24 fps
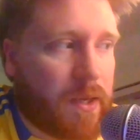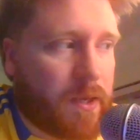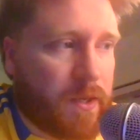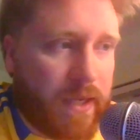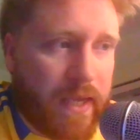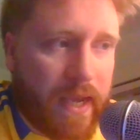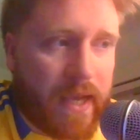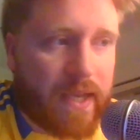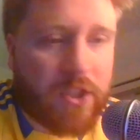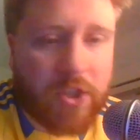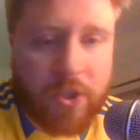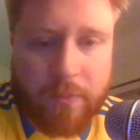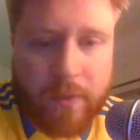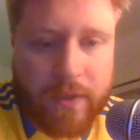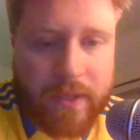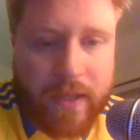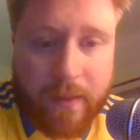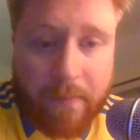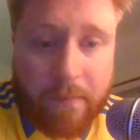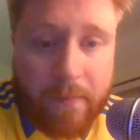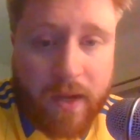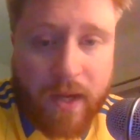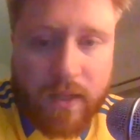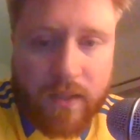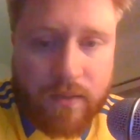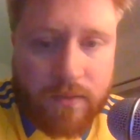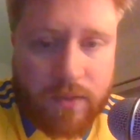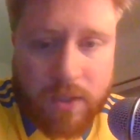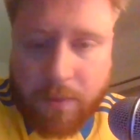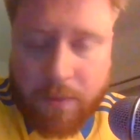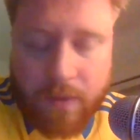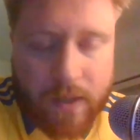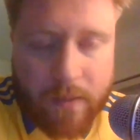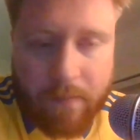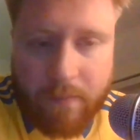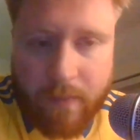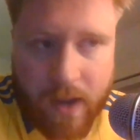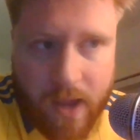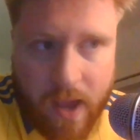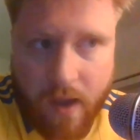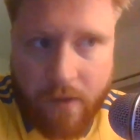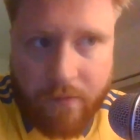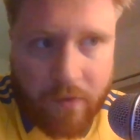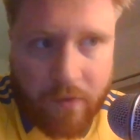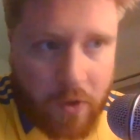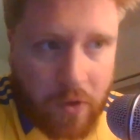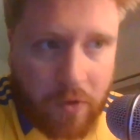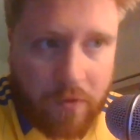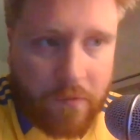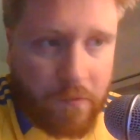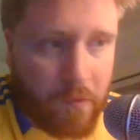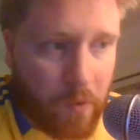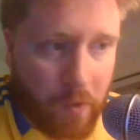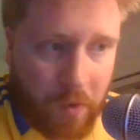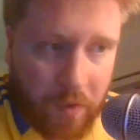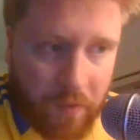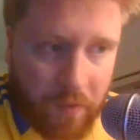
Yeah, some of them might have good 4th